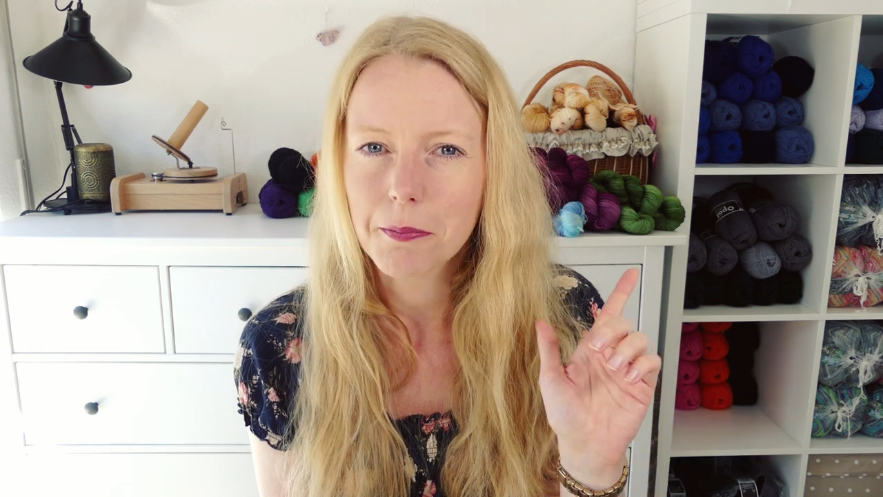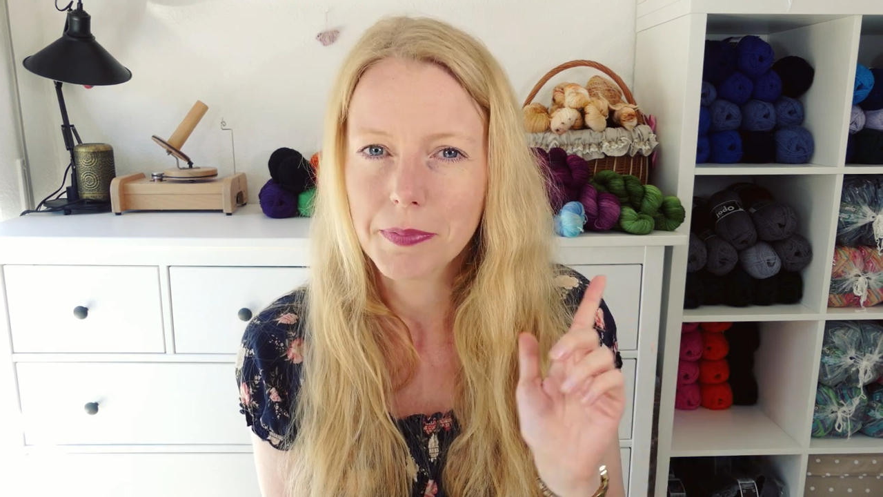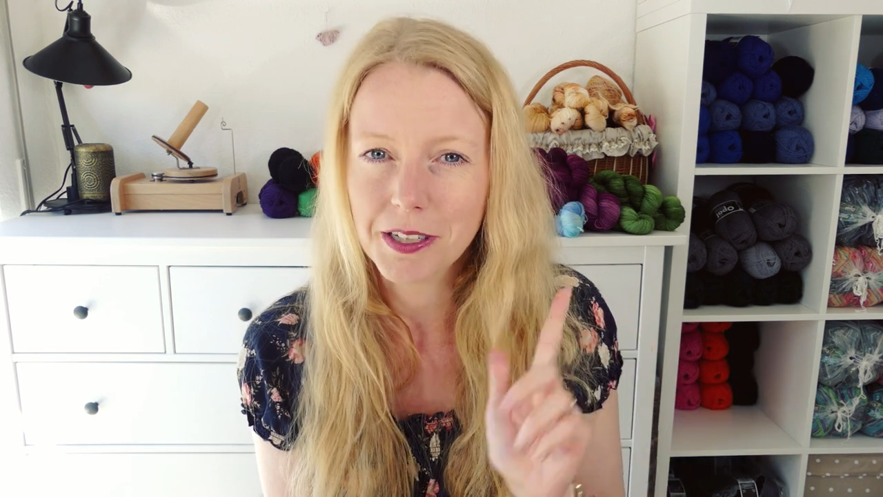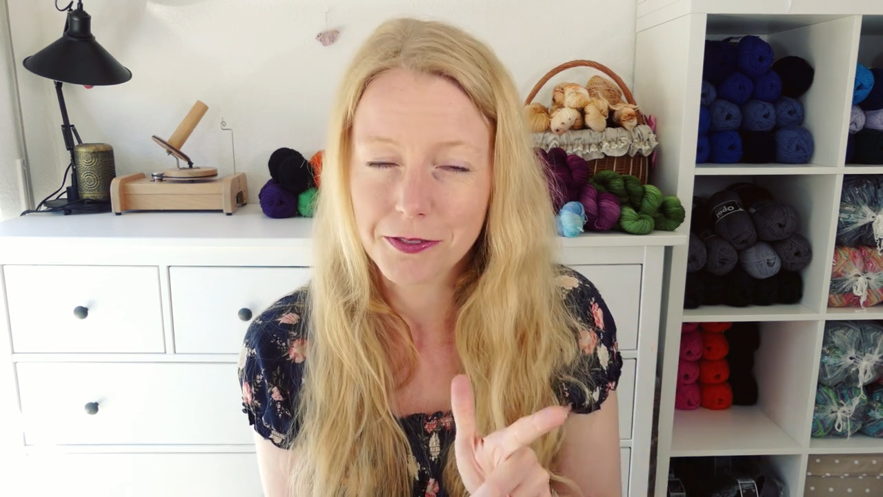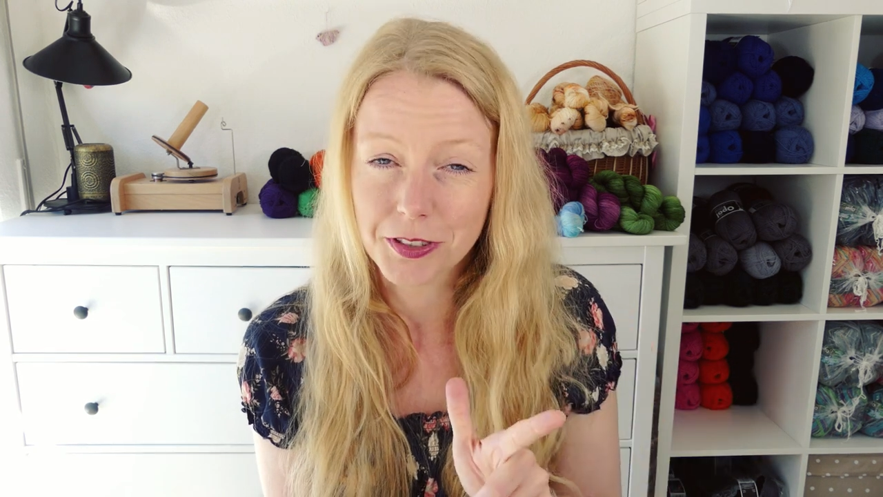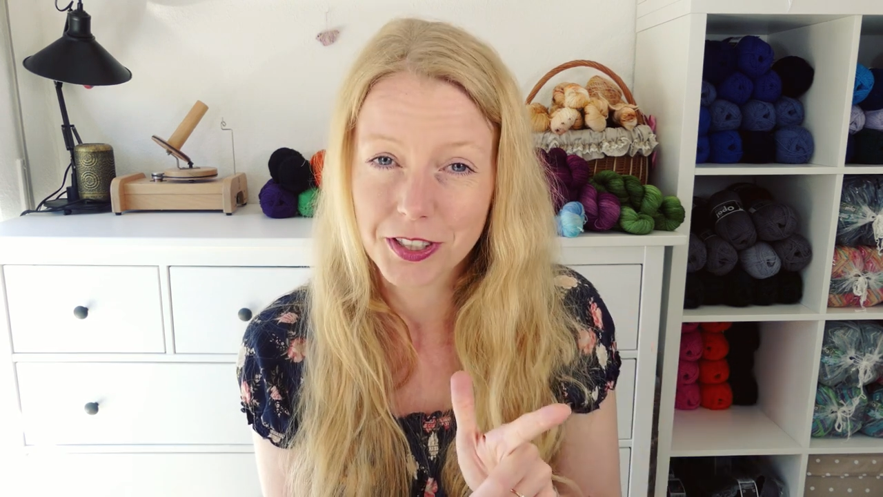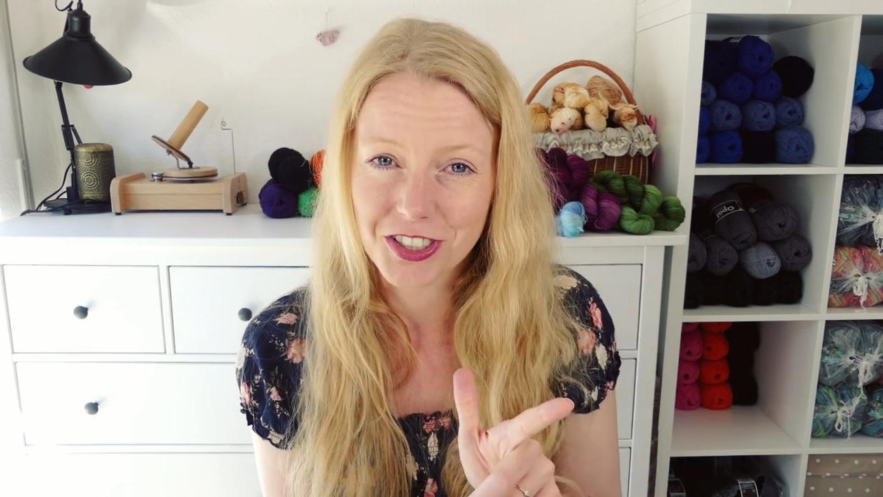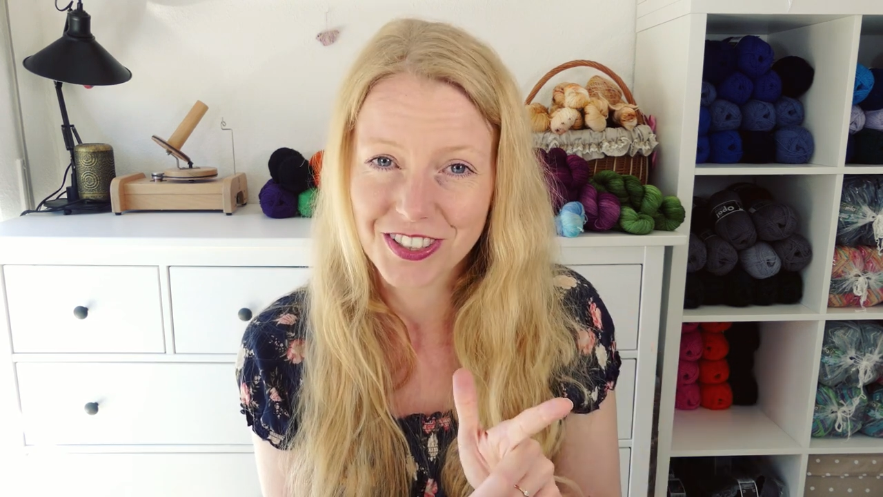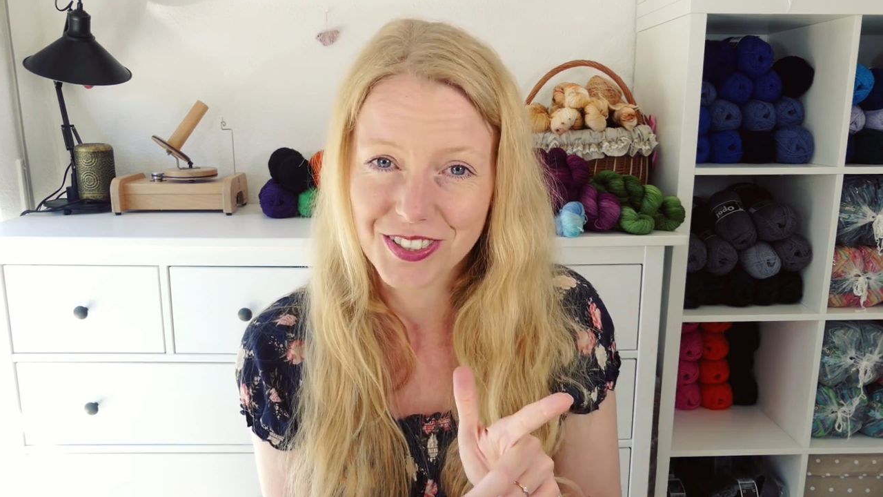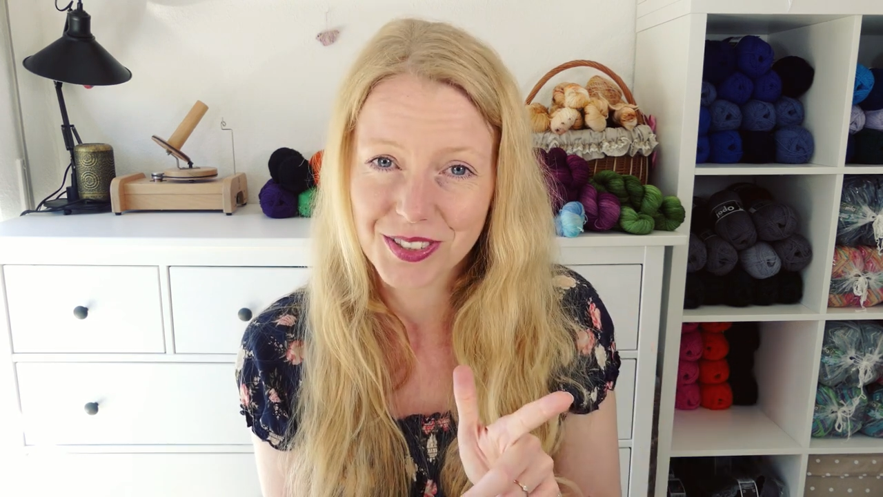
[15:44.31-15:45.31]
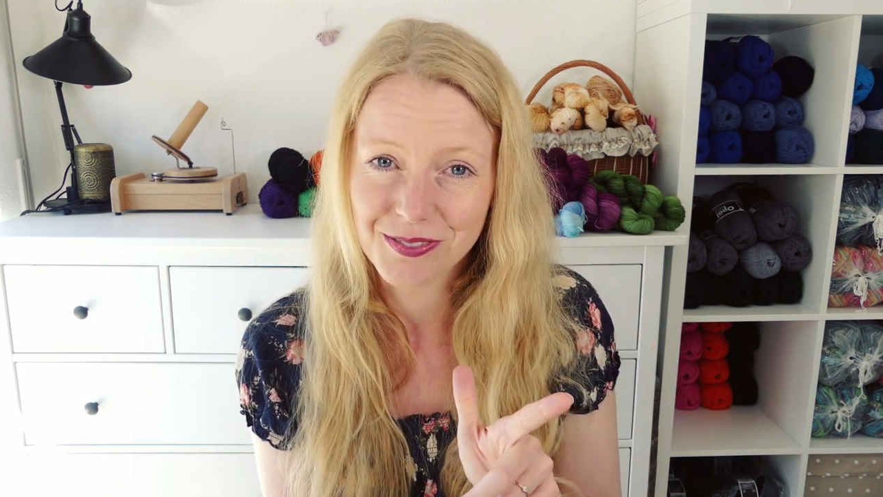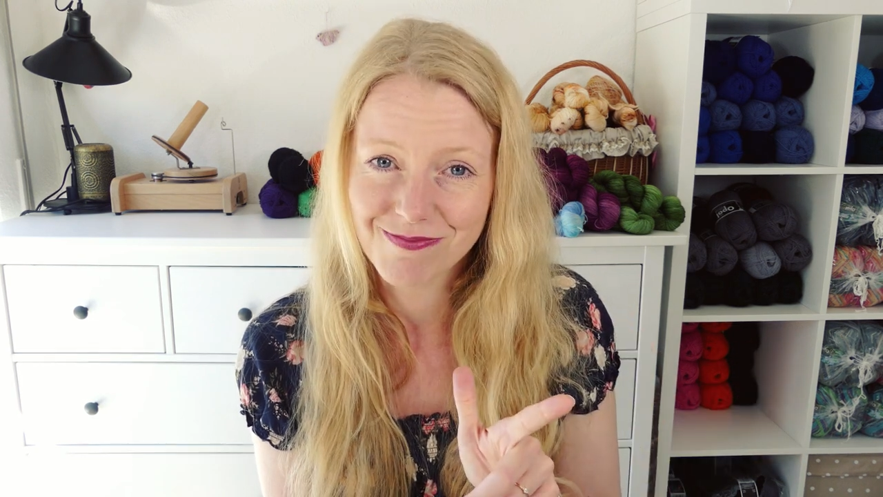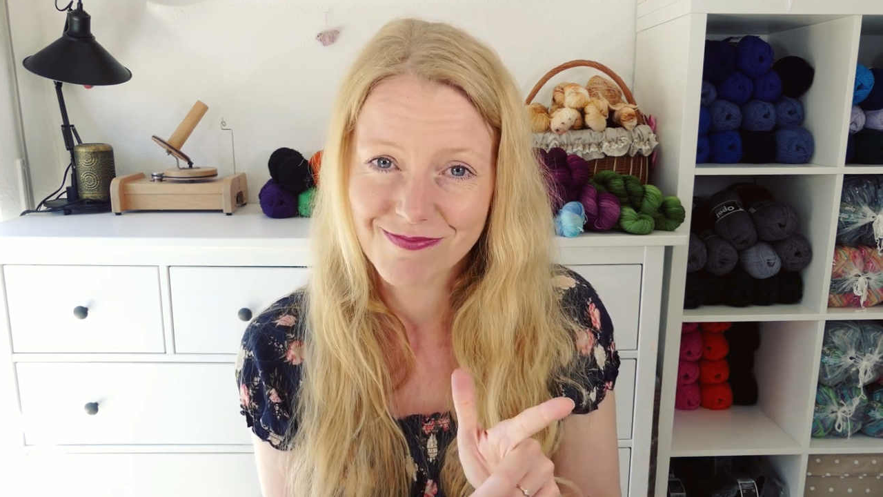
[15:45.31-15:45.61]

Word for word: beverages.